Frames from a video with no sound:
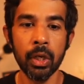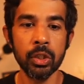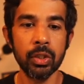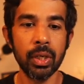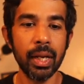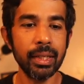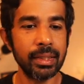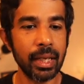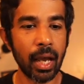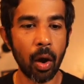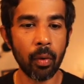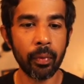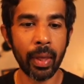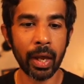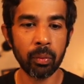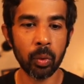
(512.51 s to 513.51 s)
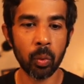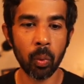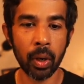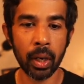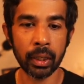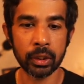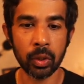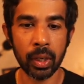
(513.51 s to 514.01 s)
So let's see how that would
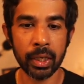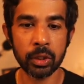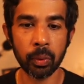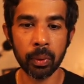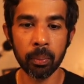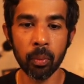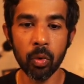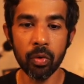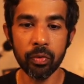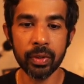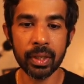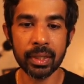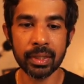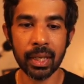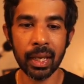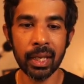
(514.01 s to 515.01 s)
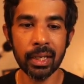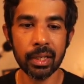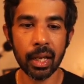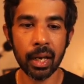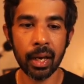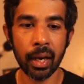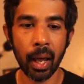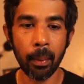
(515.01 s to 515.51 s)
work. So let's remove this int
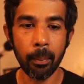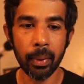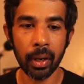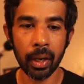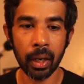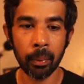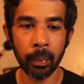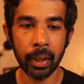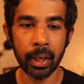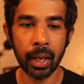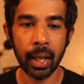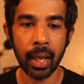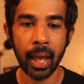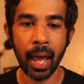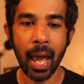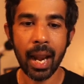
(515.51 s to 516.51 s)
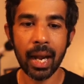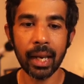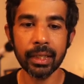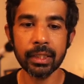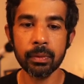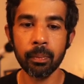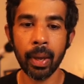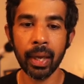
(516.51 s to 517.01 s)
number limit and
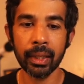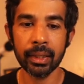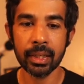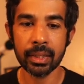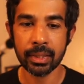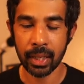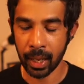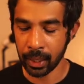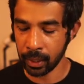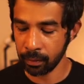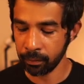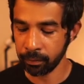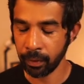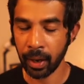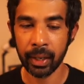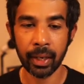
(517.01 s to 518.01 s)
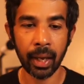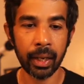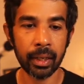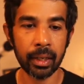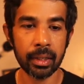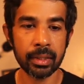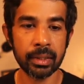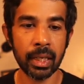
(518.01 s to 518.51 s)
let's make this an
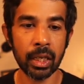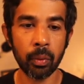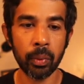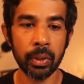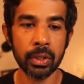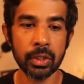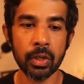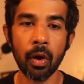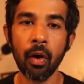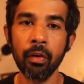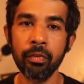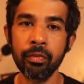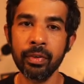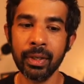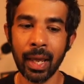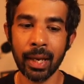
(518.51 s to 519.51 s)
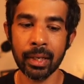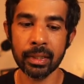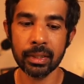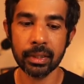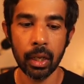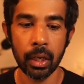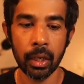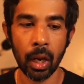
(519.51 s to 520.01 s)
infinite sequence of
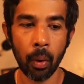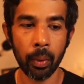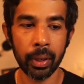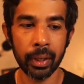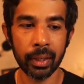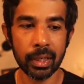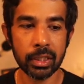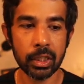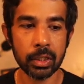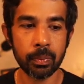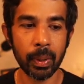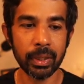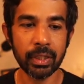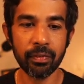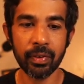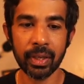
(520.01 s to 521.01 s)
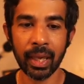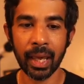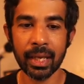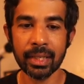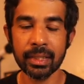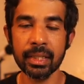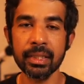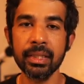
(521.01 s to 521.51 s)
tens. Now in this specific
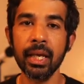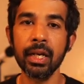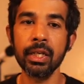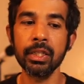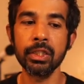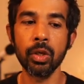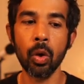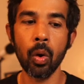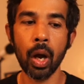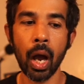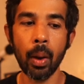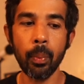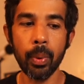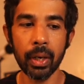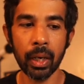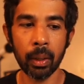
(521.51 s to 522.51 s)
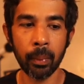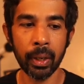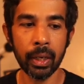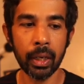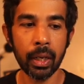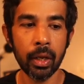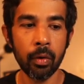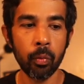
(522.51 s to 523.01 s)
case, since there is no upper
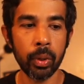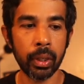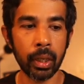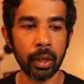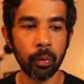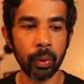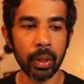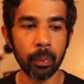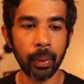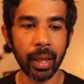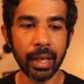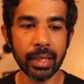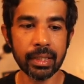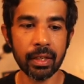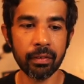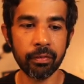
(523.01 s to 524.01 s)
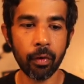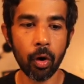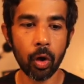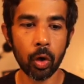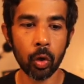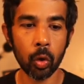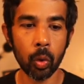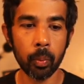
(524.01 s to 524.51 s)
limit, we can replace the for
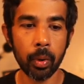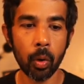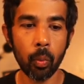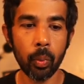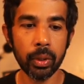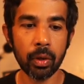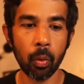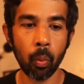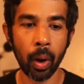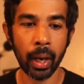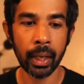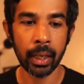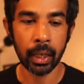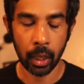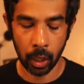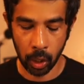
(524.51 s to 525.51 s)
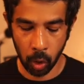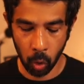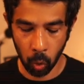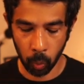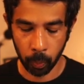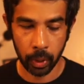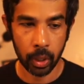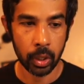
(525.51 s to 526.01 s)
loop with a while
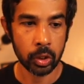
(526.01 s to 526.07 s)
loop.